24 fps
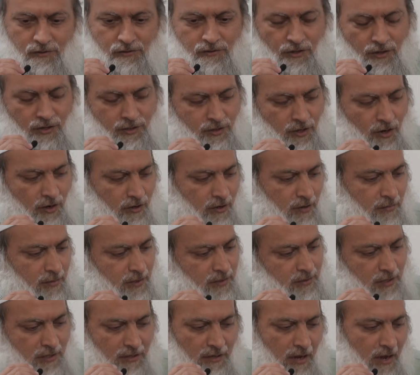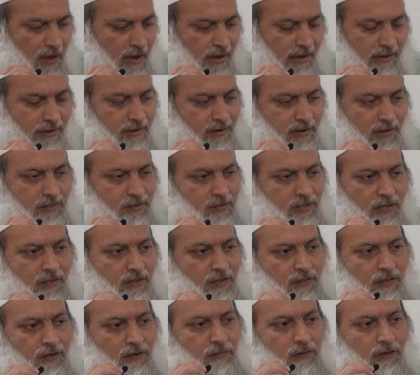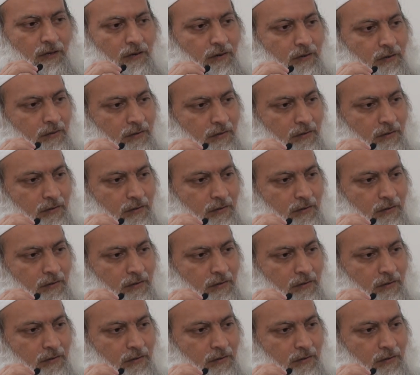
So he told him, he said, nah, you didn't say the takbir.